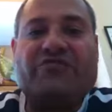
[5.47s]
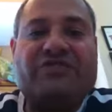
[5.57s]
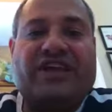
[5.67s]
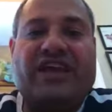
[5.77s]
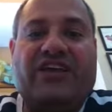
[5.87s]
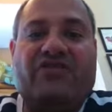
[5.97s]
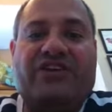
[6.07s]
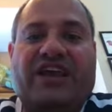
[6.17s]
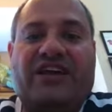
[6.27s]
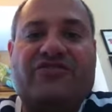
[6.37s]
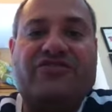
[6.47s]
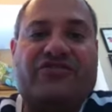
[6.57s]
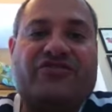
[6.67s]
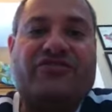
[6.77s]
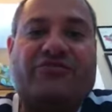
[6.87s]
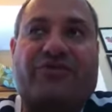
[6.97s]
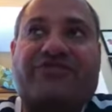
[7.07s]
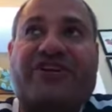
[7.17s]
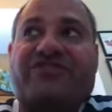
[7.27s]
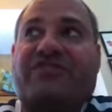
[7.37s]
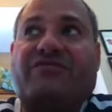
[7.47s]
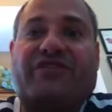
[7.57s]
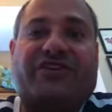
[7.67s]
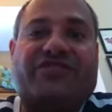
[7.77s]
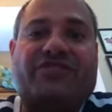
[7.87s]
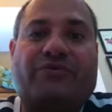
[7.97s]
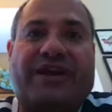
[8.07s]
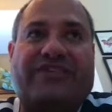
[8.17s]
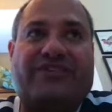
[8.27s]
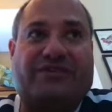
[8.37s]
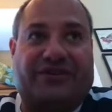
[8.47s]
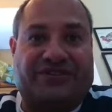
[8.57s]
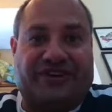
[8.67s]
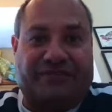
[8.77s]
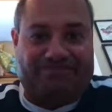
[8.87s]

with the heel. The yellows are usually real sensitive on this, so what I do is,